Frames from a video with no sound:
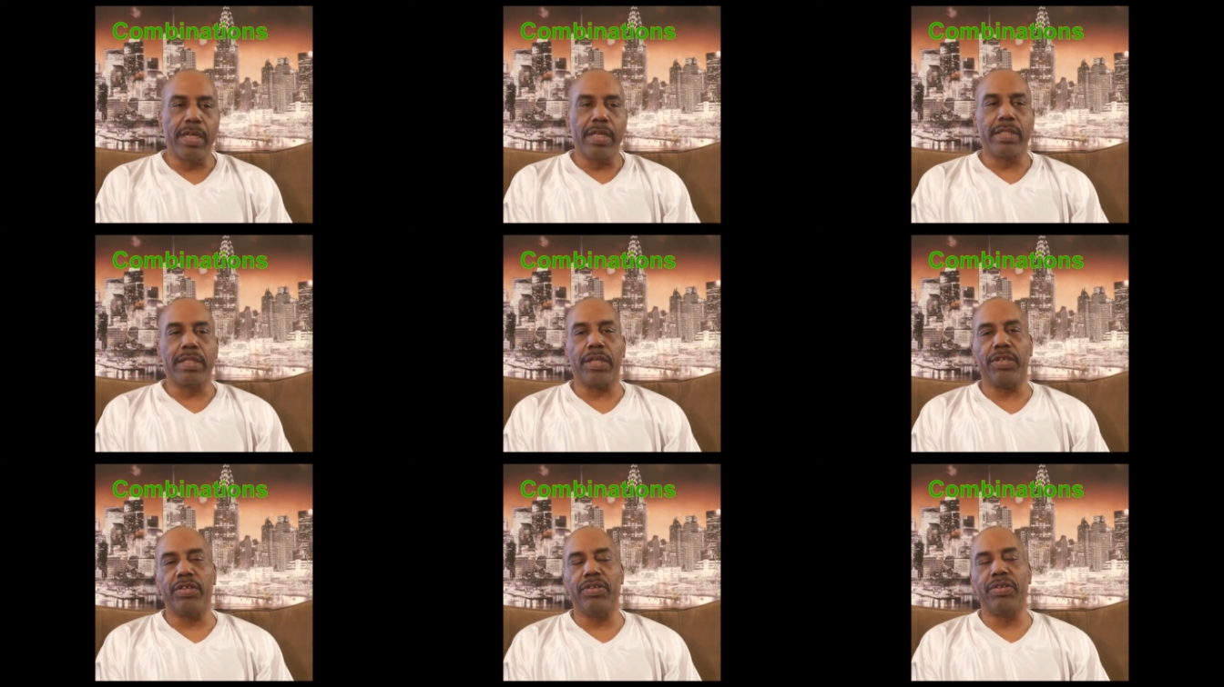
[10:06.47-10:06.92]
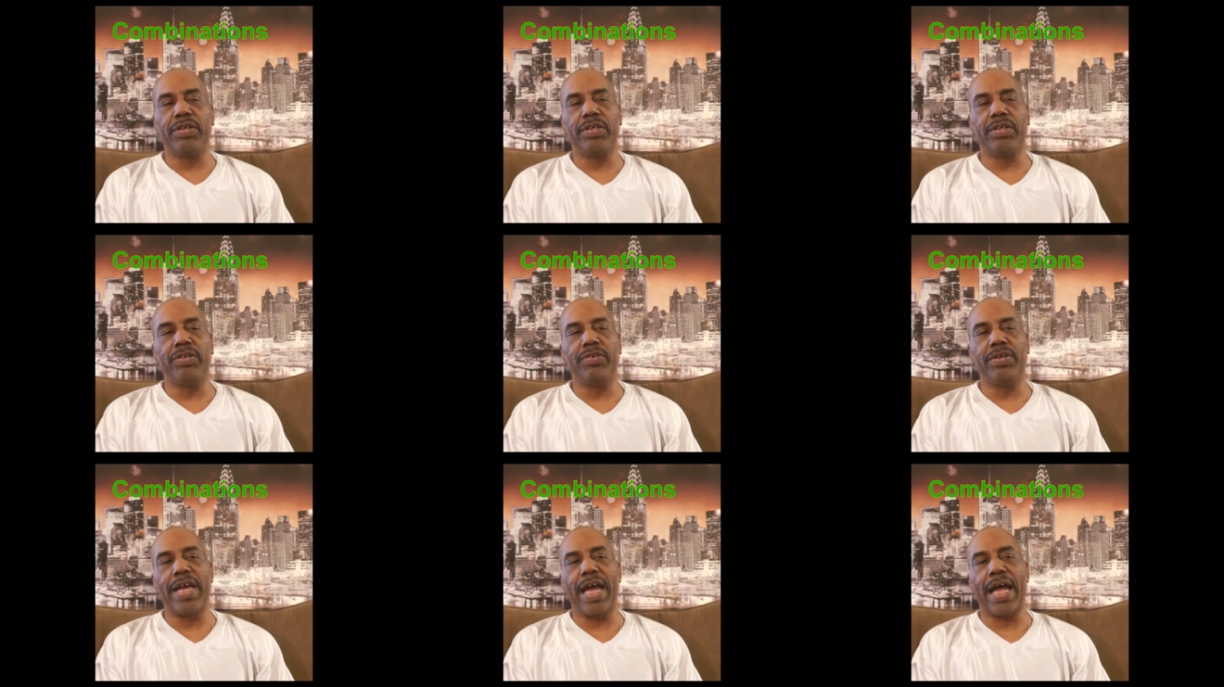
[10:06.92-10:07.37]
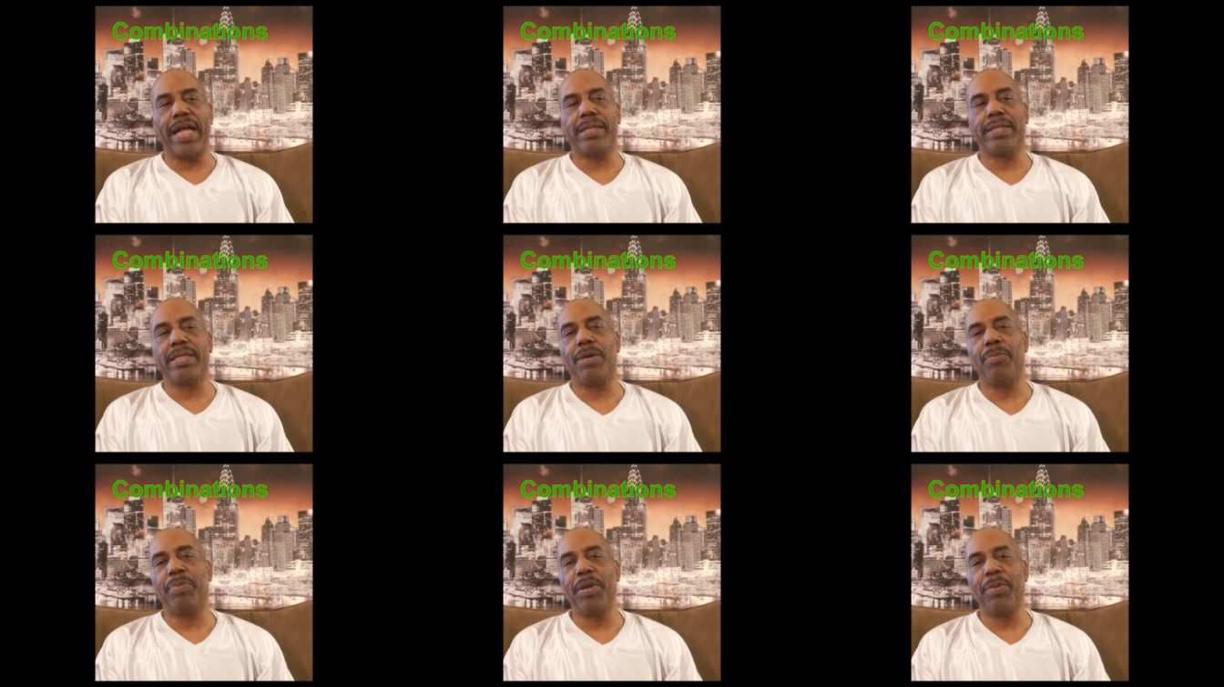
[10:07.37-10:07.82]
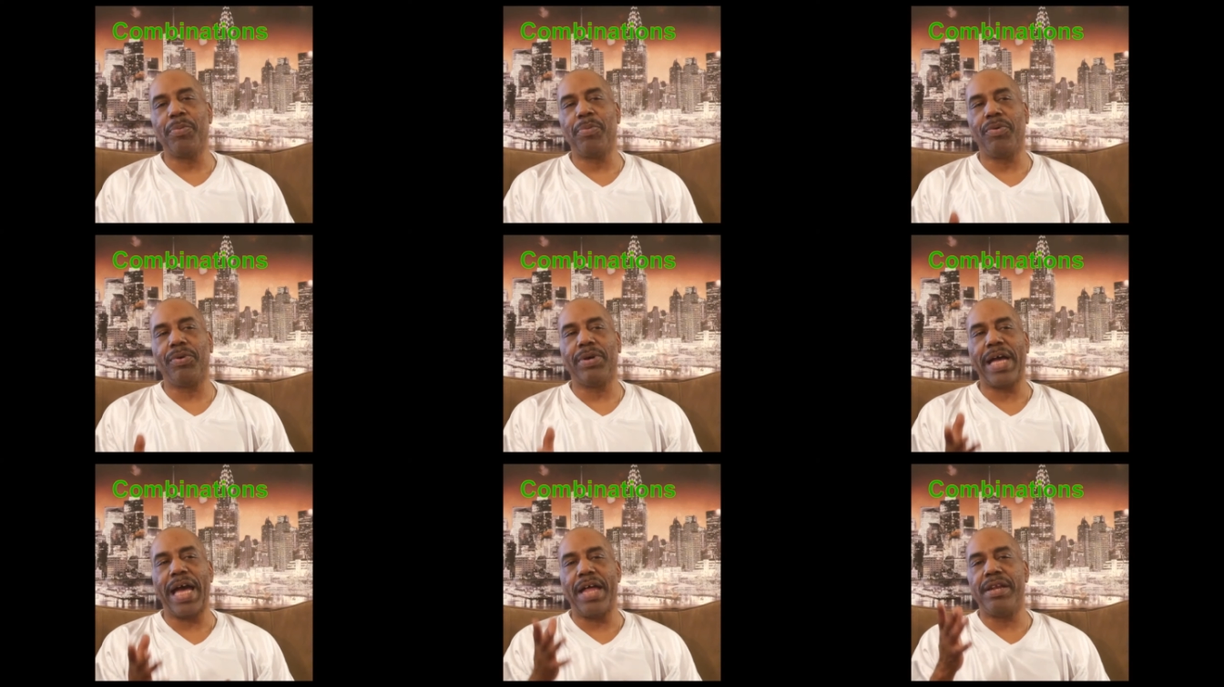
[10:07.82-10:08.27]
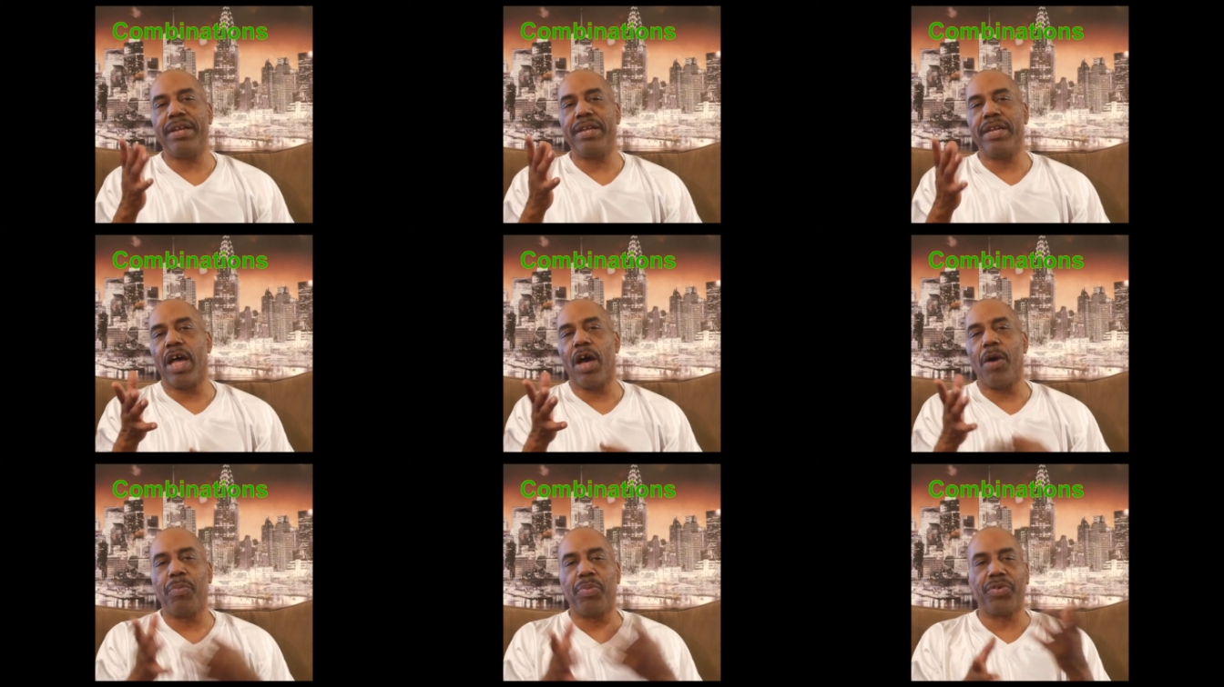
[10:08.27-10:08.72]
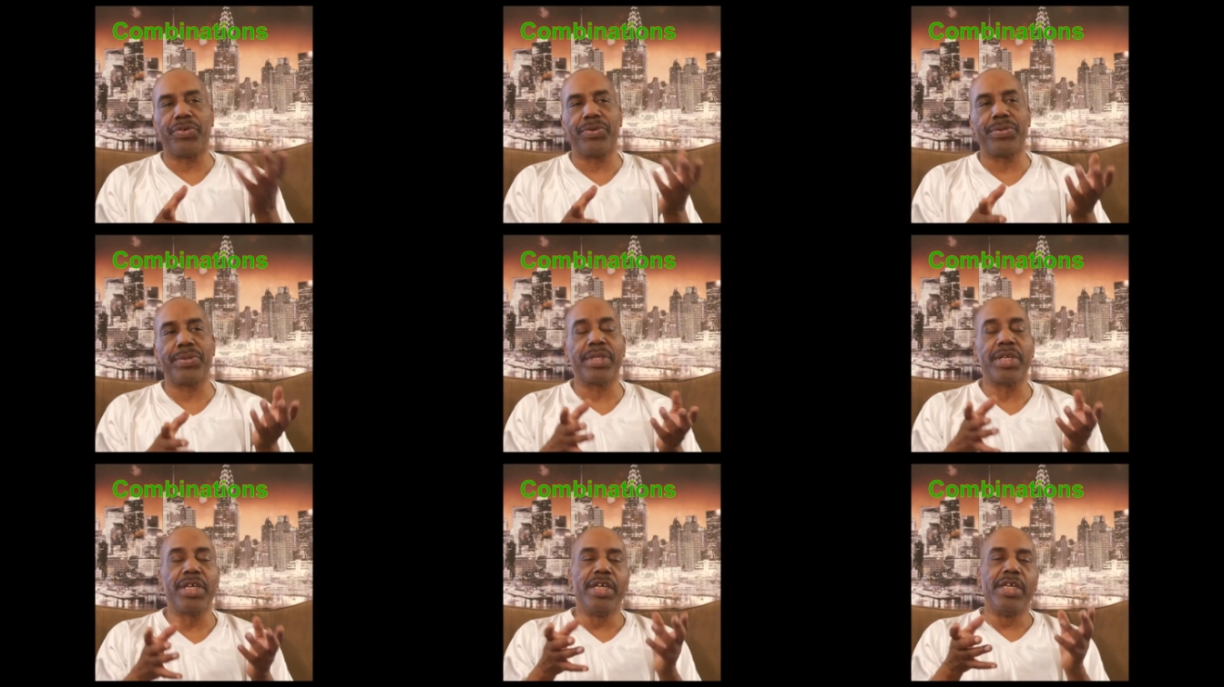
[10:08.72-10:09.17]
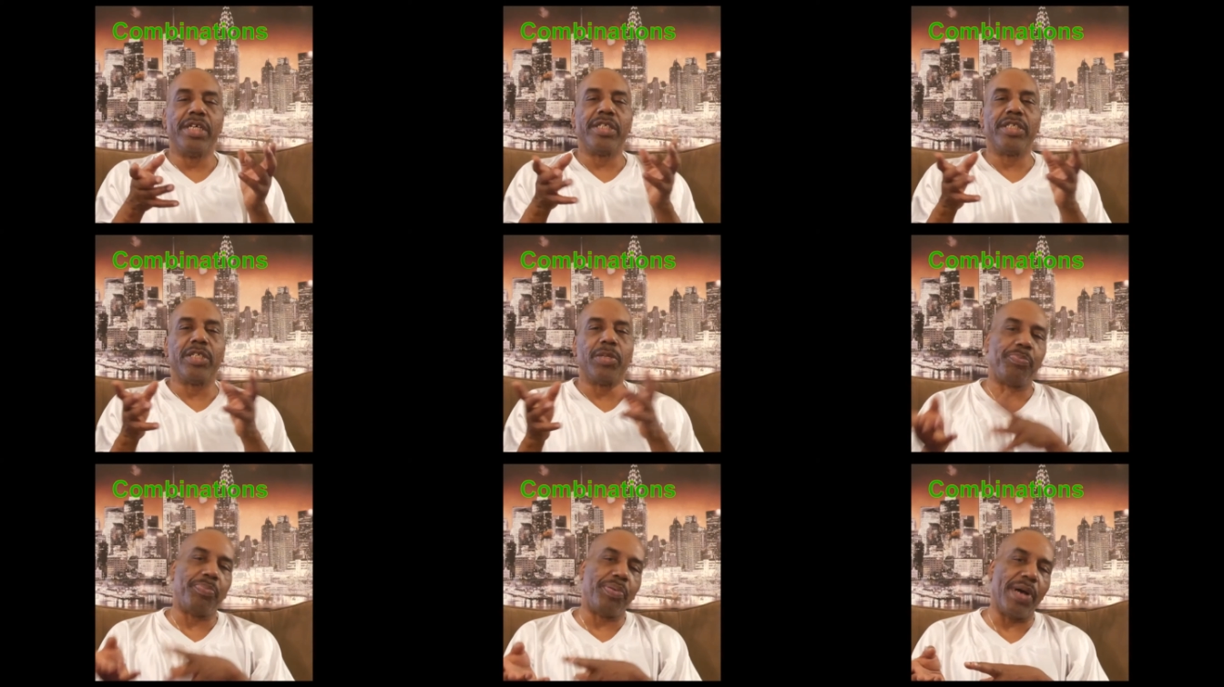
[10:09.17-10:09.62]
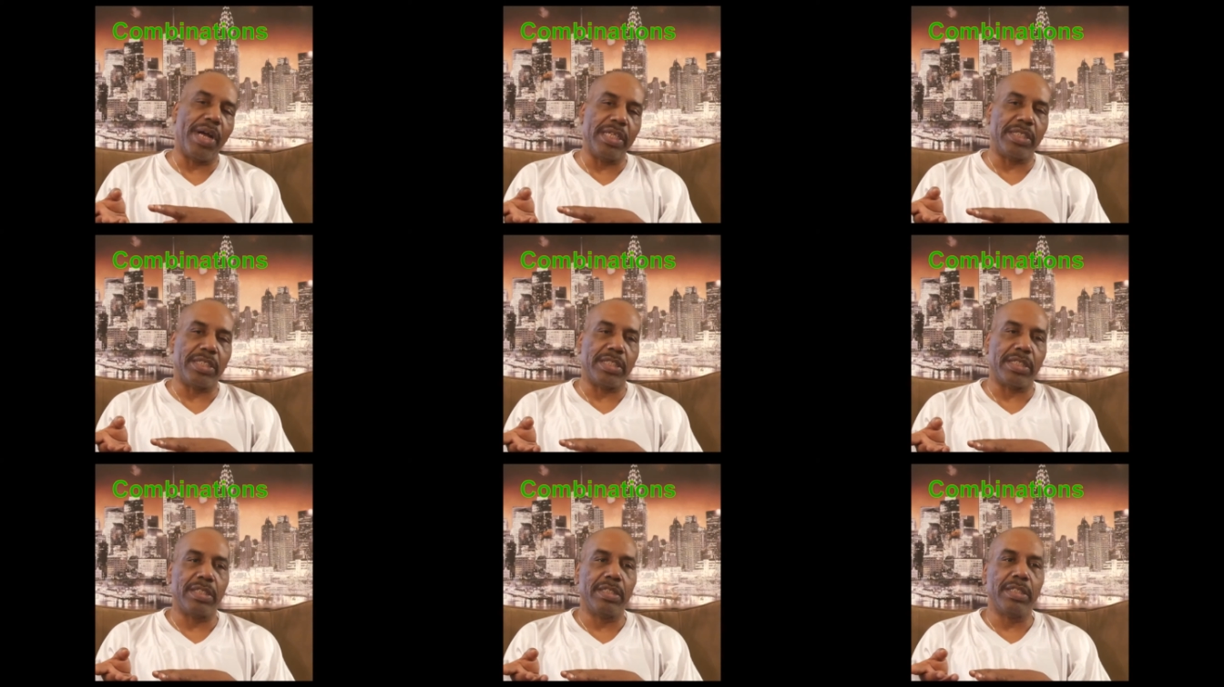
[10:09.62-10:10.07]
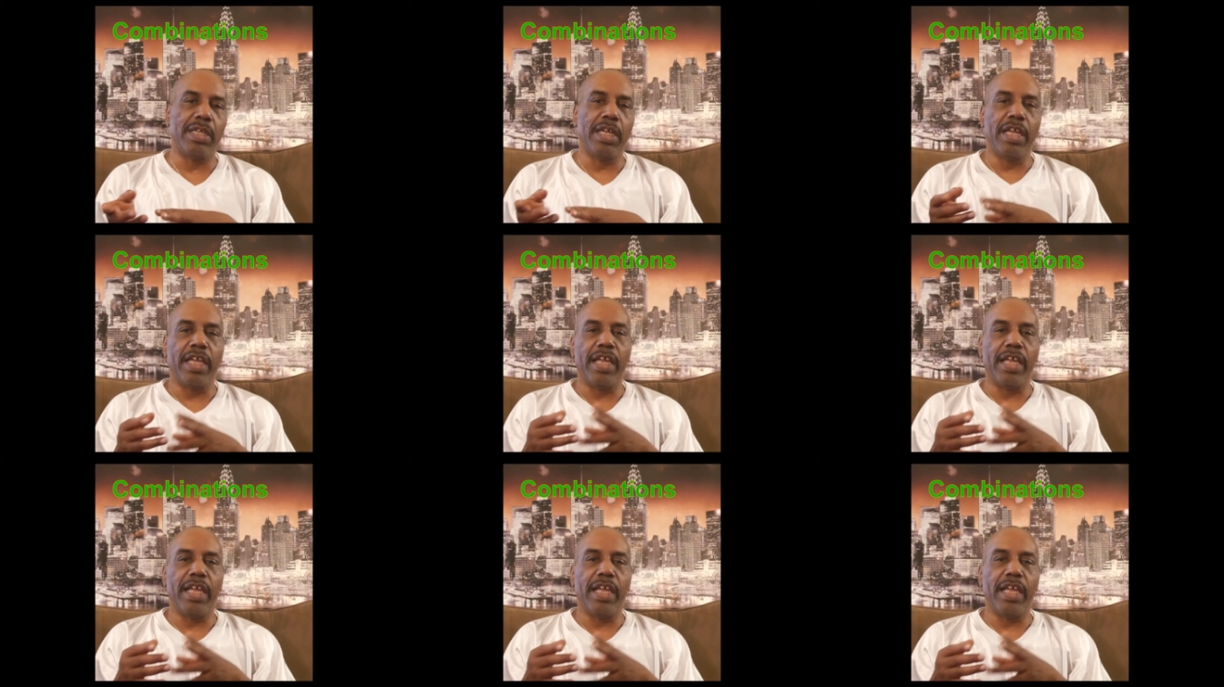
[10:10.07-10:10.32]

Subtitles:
So you got some people got numbers to punching,